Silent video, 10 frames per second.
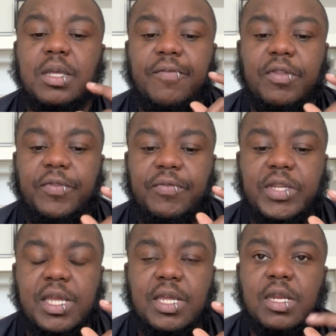of the
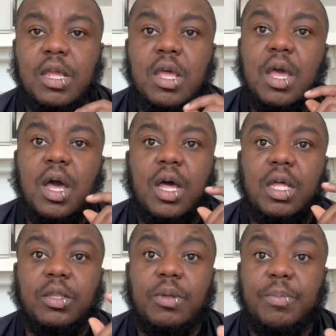15
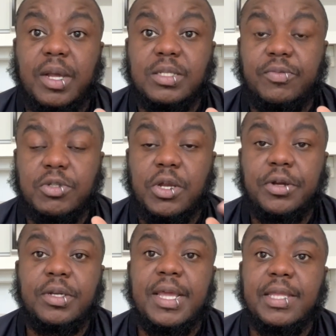box of
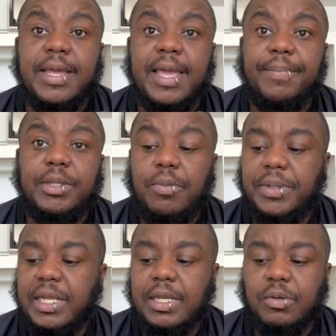losartan, and the
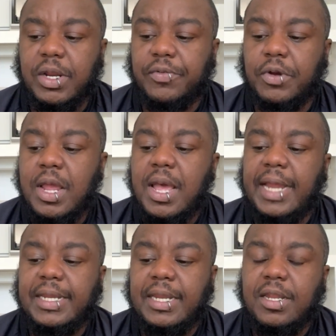amlodipine, whatever, I
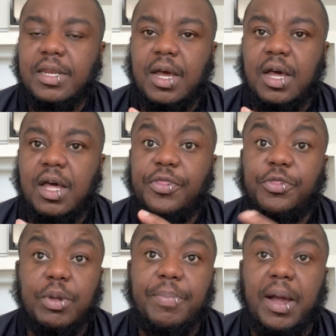needed
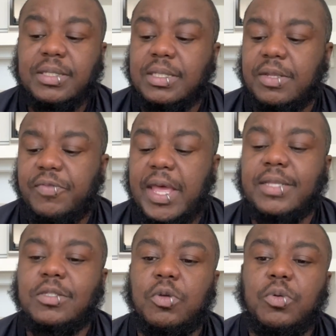3 boxes of that.
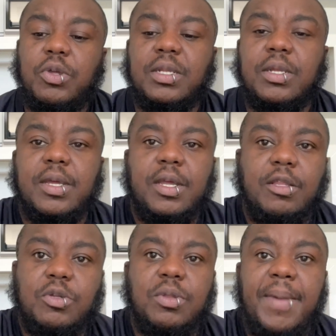So you could
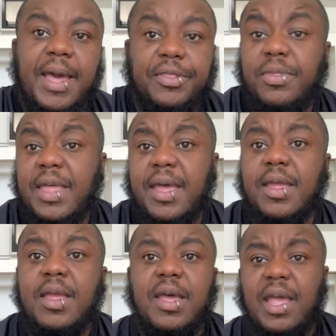do the math on that.
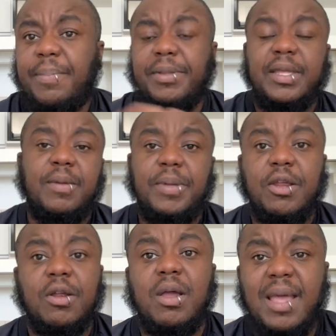I put that up
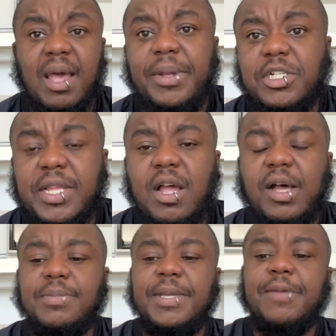here, how much that
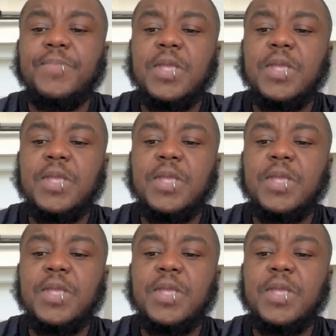cost me.